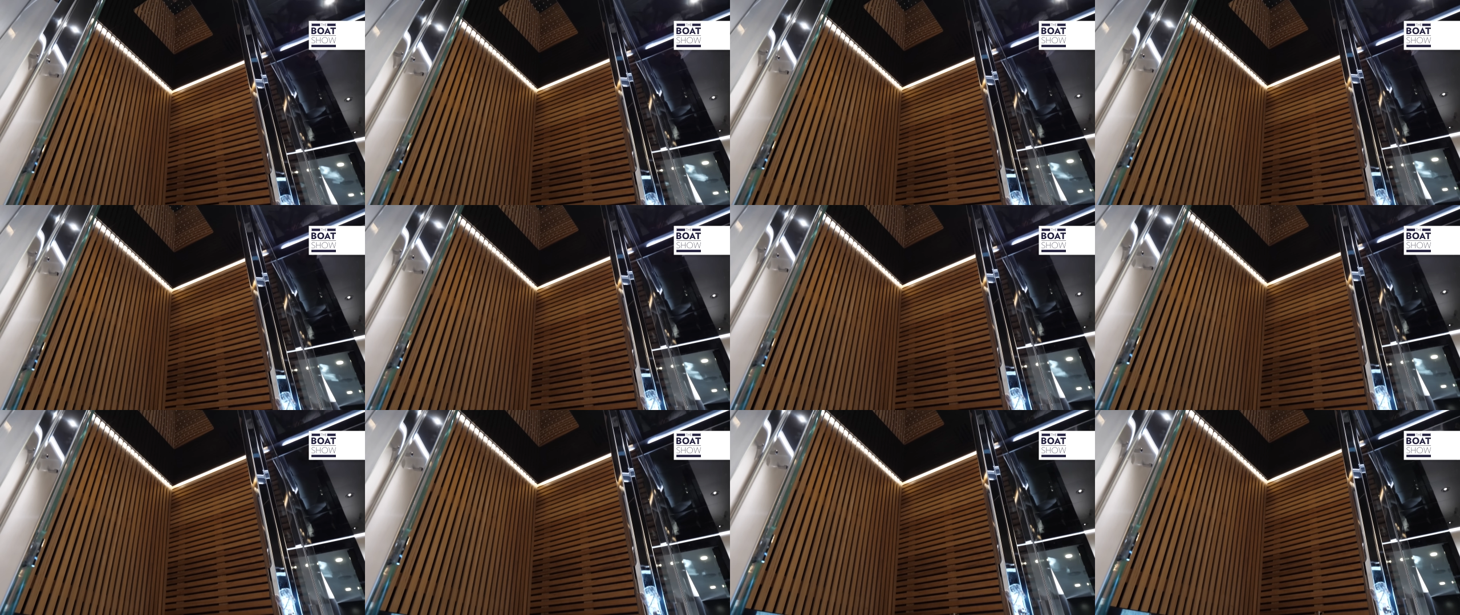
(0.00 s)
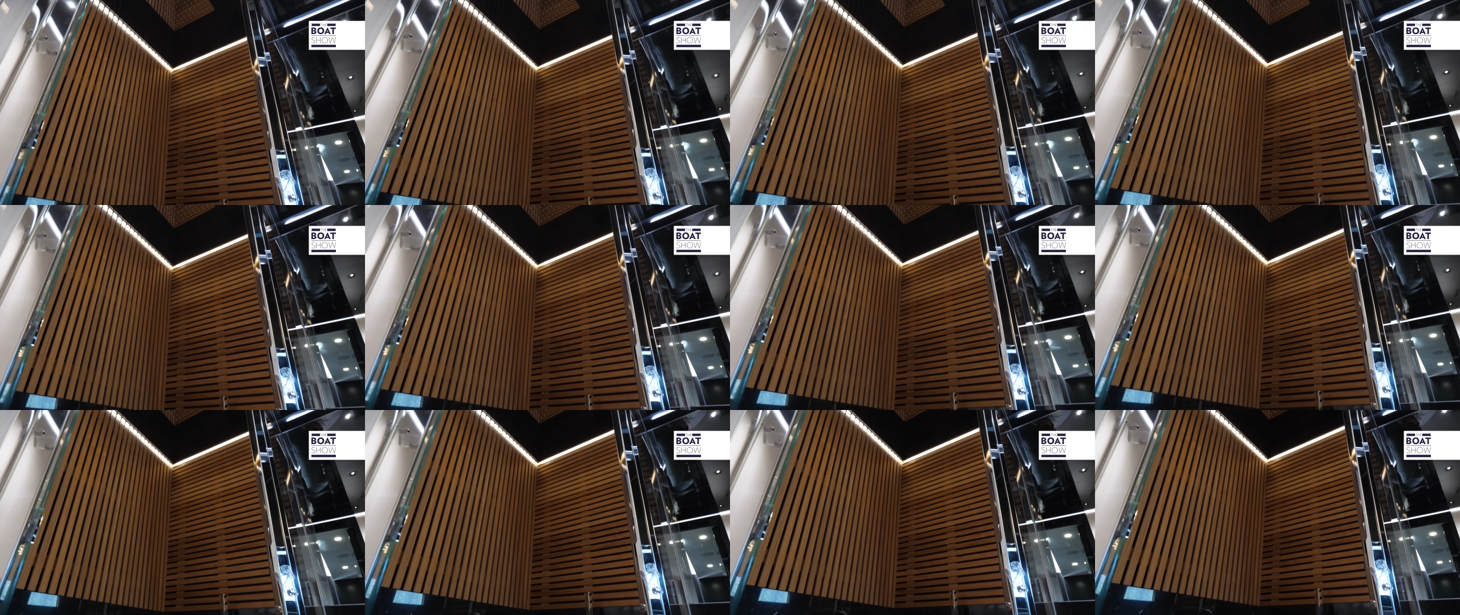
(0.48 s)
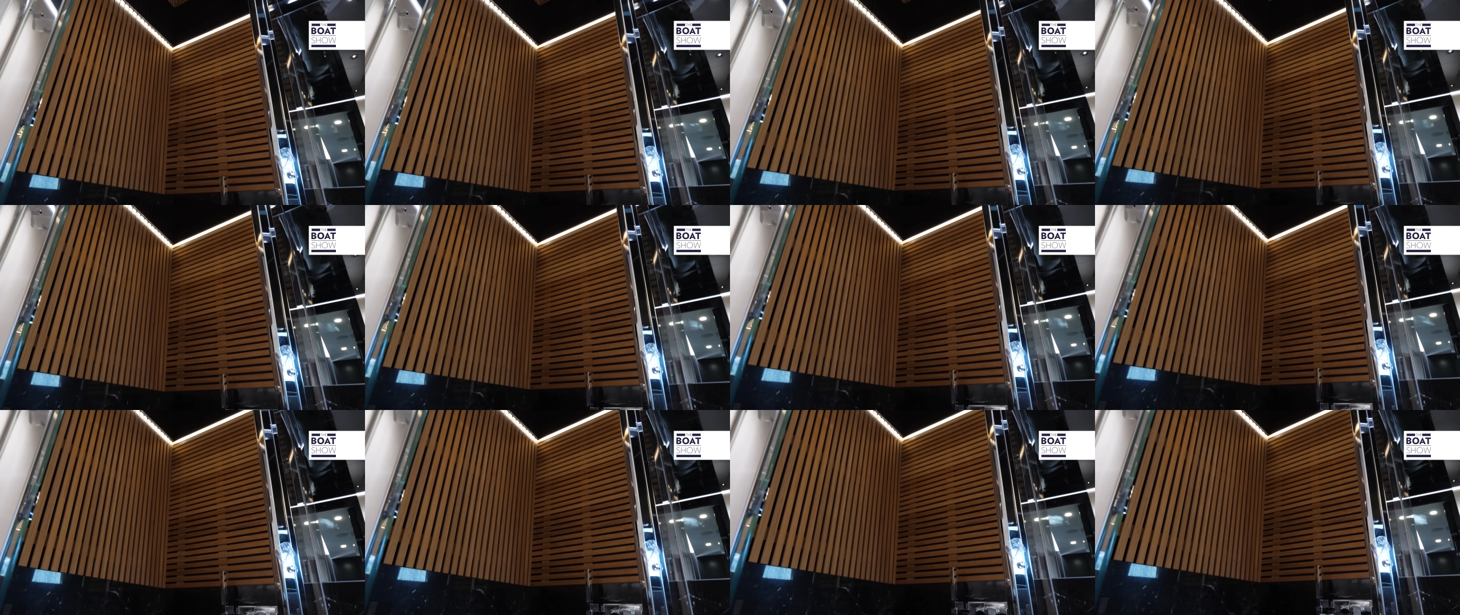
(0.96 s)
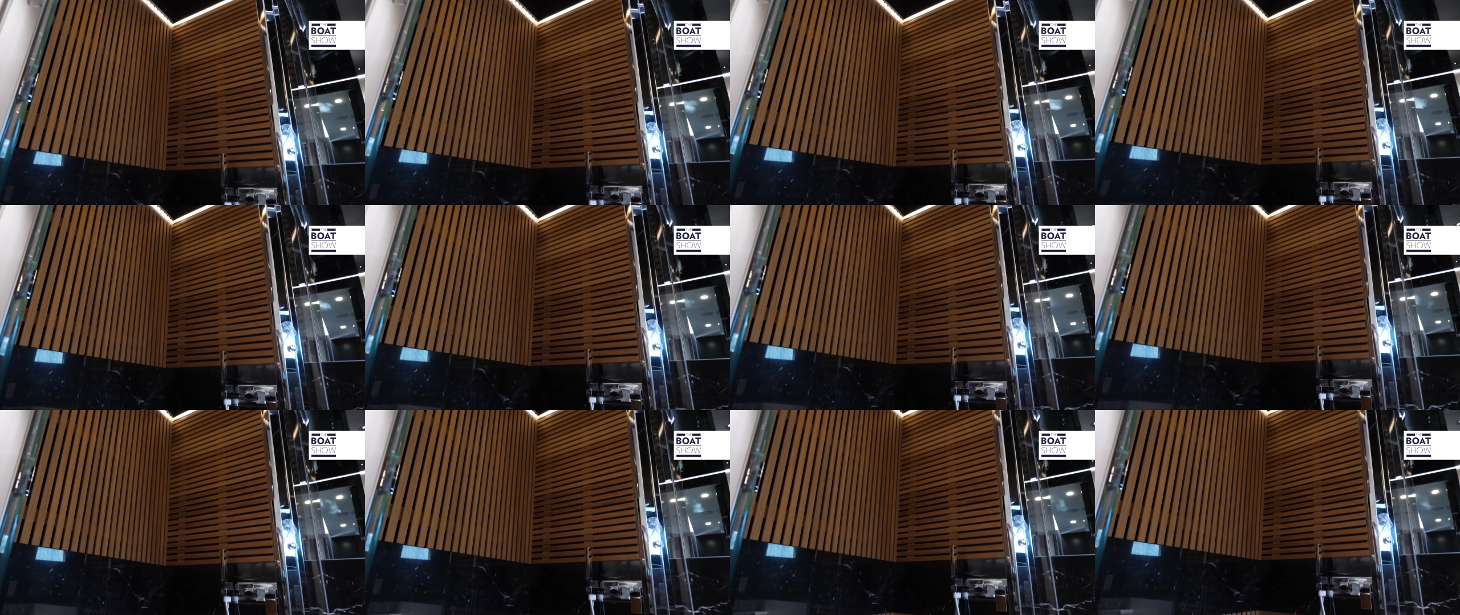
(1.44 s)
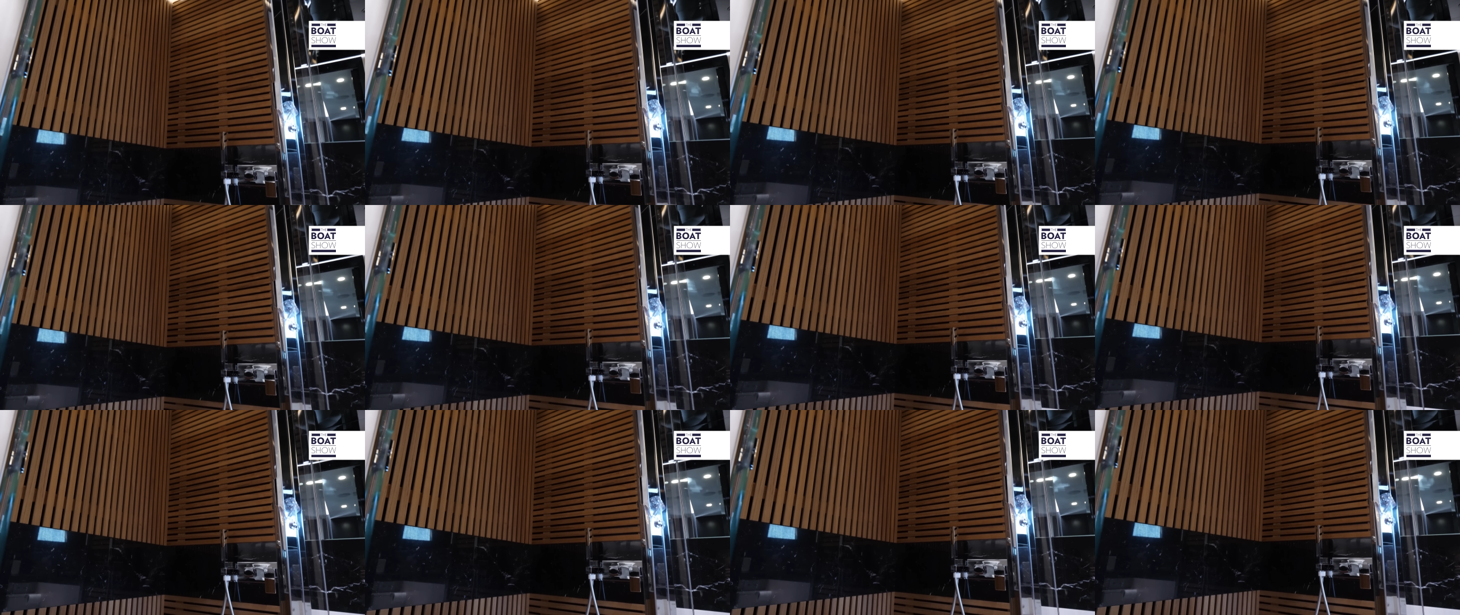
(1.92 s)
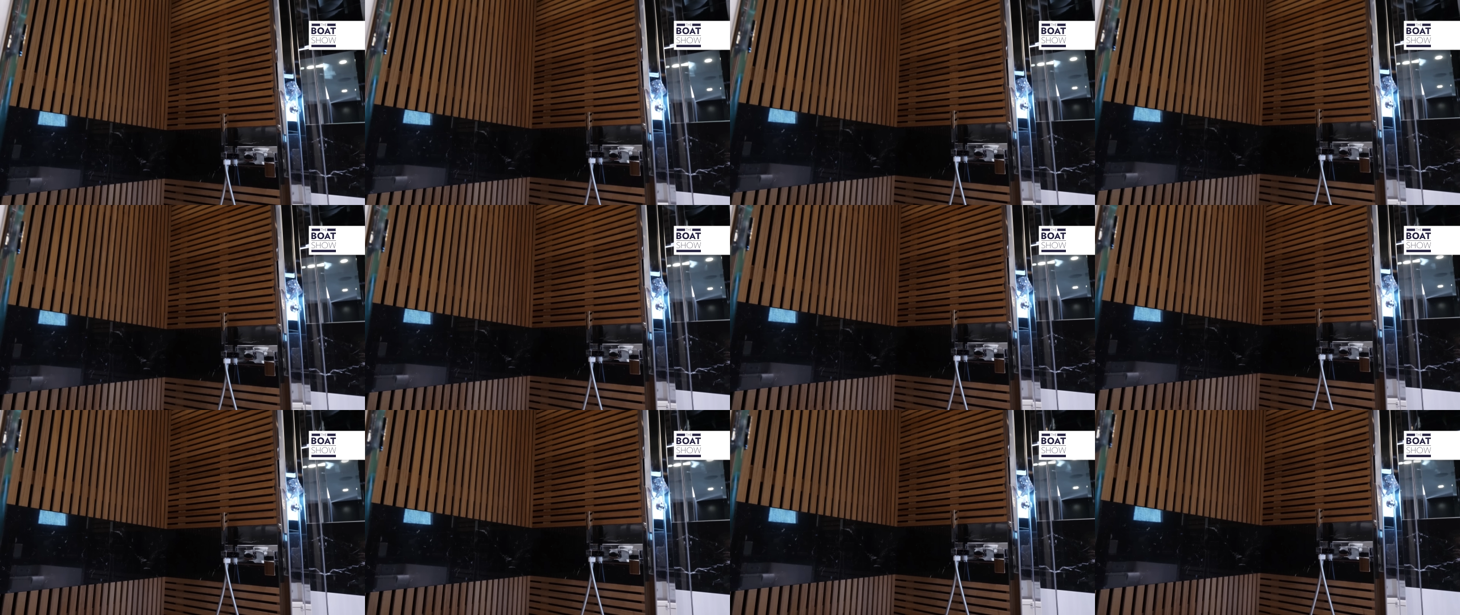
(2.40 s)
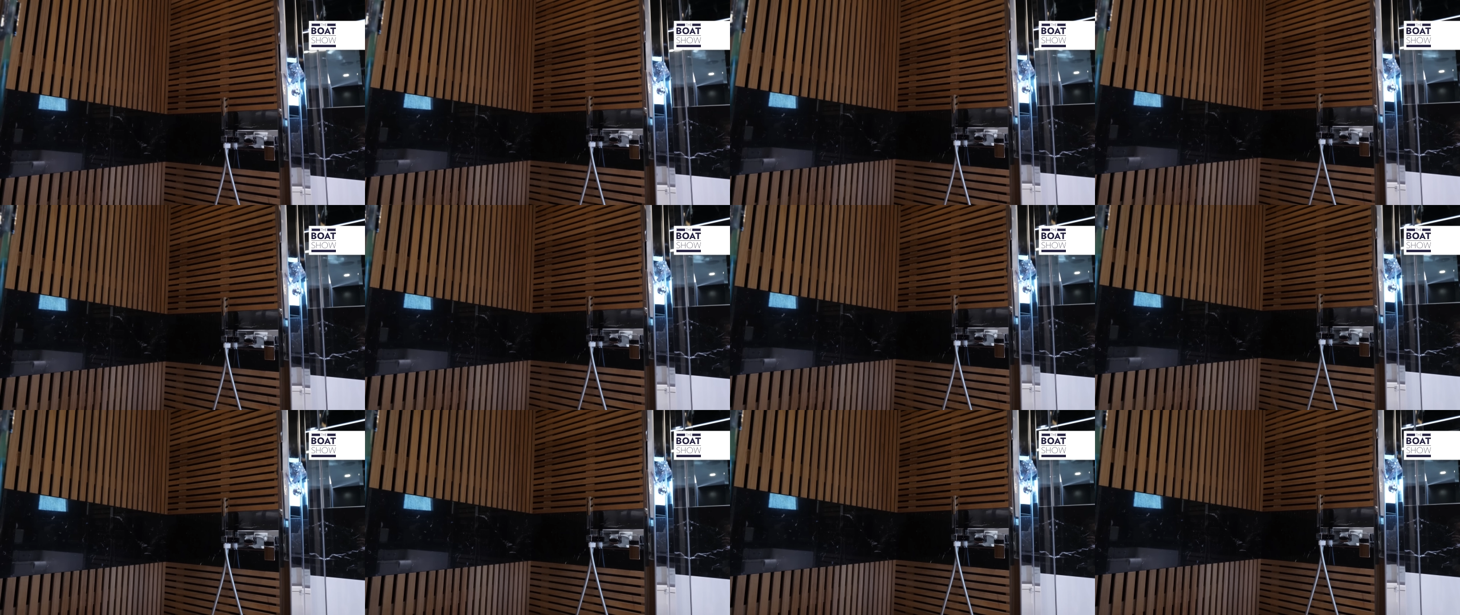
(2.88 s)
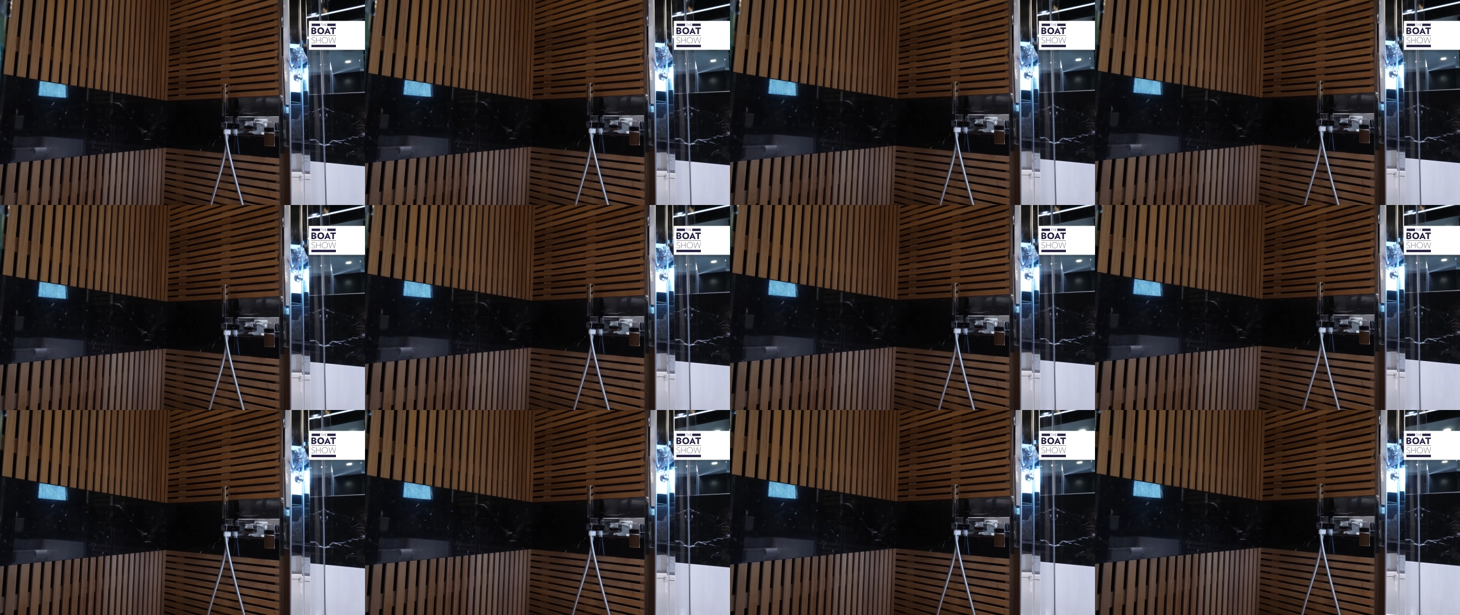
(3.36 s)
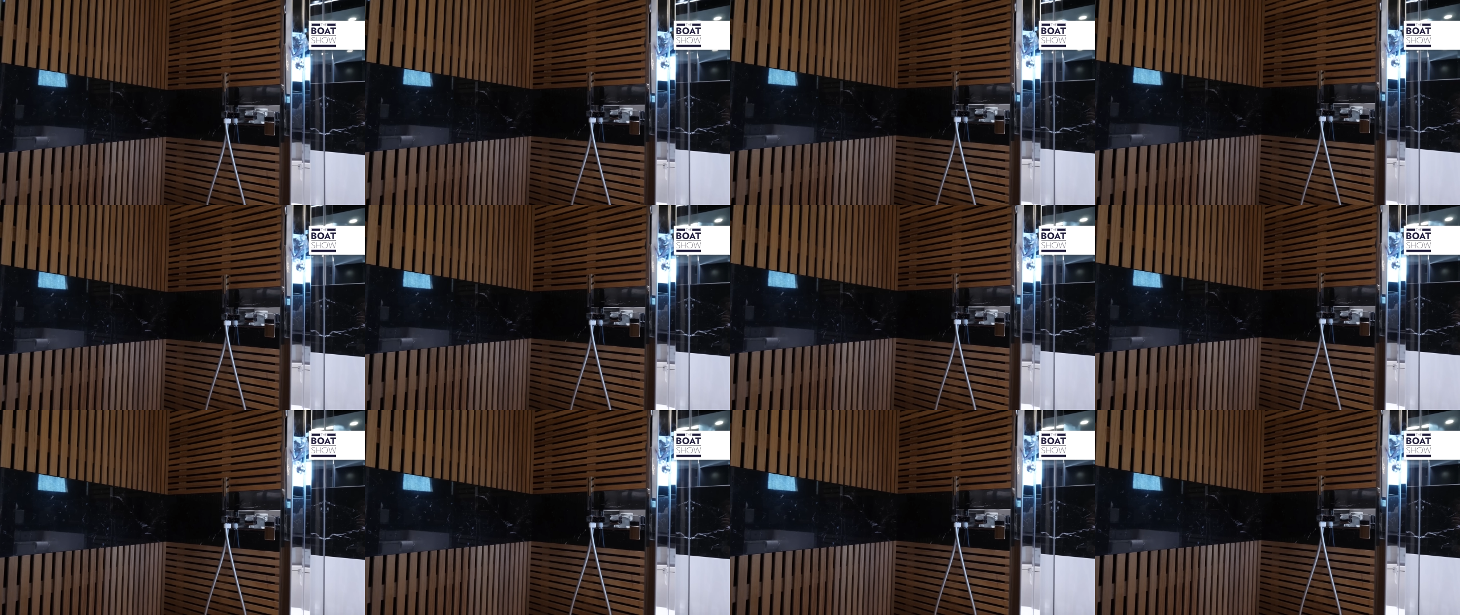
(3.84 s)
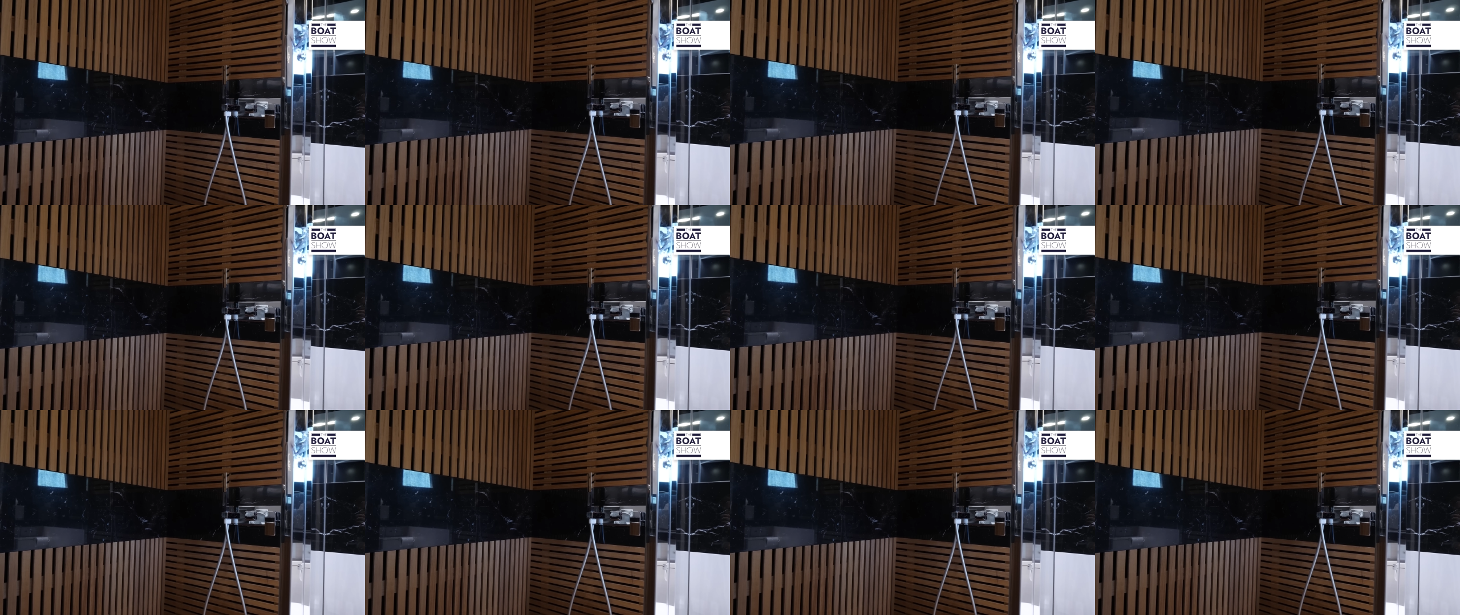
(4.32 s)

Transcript: [unreadable: no face in view]